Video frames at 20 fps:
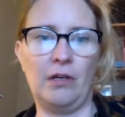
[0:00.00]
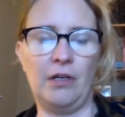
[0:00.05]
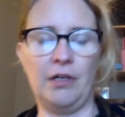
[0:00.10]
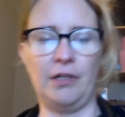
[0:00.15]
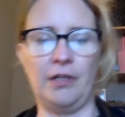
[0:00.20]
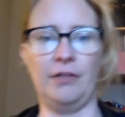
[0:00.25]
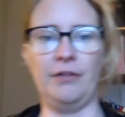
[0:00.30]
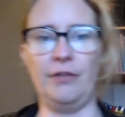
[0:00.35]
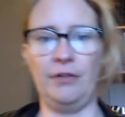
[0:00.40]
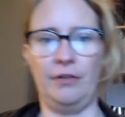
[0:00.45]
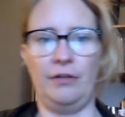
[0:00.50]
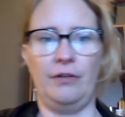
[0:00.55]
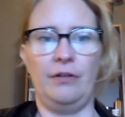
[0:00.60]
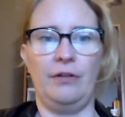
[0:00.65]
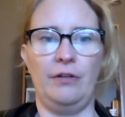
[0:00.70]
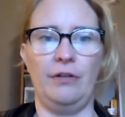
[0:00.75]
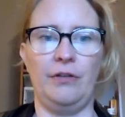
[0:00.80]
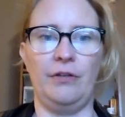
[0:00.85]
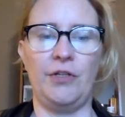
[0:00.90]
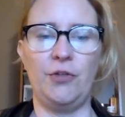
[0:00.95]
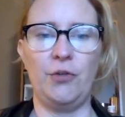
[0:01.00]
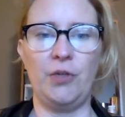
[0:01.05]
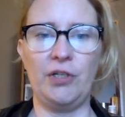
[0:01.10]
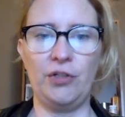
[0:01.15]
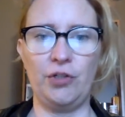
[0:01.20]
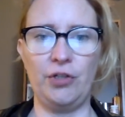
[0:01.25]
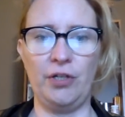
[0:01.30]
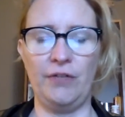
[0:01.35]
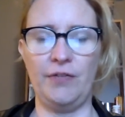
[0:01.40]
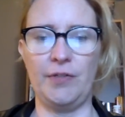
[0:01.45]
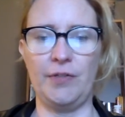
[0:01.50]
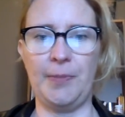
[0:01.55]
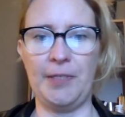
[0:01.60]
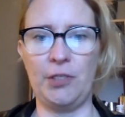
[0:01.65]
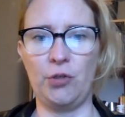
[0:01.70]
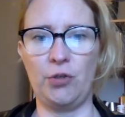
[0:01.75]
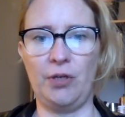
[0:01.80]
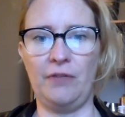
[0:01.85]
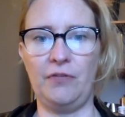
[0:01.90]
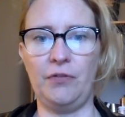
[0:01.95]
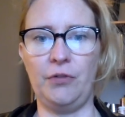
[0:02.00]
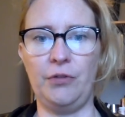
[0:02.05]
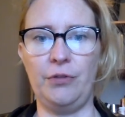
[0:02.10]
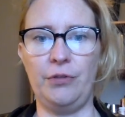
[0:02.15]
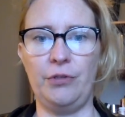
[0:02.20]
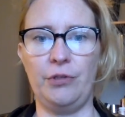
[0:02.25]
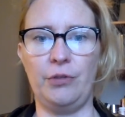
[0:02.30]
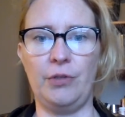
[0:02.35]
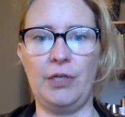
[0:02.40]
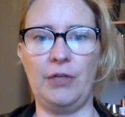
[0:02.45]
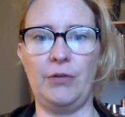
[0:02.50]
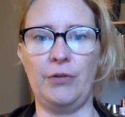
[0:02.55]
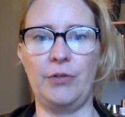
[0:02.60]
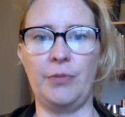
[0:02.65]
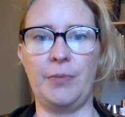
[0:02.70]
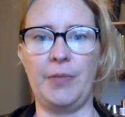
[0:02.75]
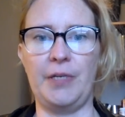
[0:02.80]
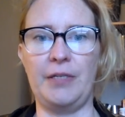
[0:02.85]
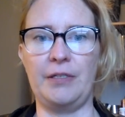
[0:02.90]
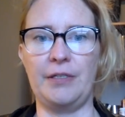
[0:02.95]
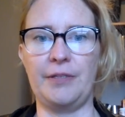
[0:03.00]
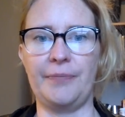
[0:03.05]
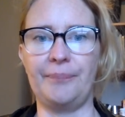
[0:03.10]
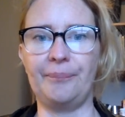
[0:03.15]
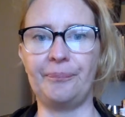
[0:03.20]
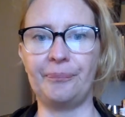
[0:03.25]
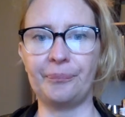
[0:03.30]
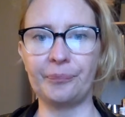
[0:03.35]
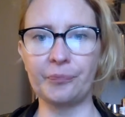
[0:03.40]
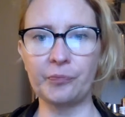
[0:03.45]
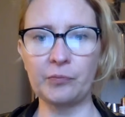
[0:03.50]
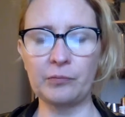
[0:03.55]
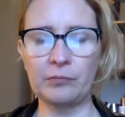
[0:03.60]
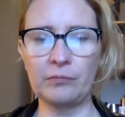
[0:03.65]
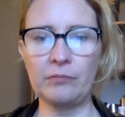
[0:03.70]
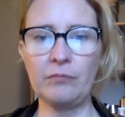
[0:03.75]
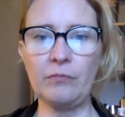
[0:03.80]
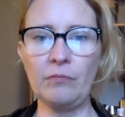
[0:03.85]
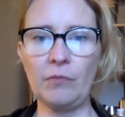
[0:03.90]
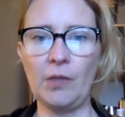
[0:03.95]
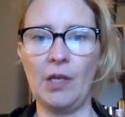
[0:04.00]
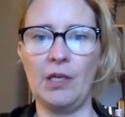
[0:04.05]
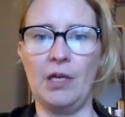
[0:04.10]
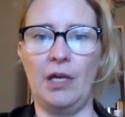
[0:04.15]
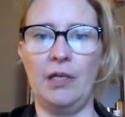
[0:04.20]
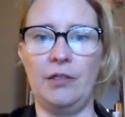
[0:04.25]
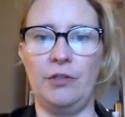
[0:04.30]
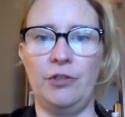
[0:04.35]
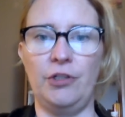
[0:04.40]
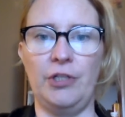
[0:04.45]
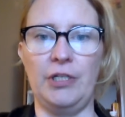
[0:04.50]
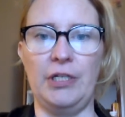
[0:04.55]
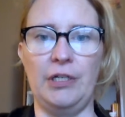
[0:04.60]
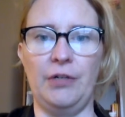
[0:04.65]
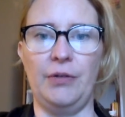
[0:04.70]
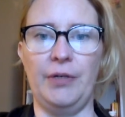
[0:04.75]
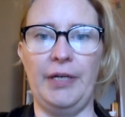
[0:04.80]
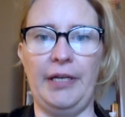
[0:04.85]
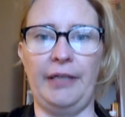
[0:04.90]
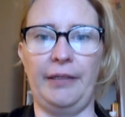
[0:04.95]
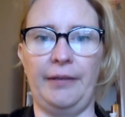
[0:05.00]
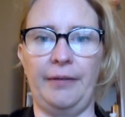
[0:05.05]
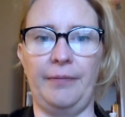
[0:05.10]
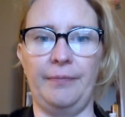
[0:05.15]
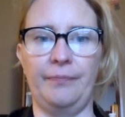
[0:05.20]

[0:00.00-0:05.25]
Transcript: The introduction of space travel to aerospace engineering.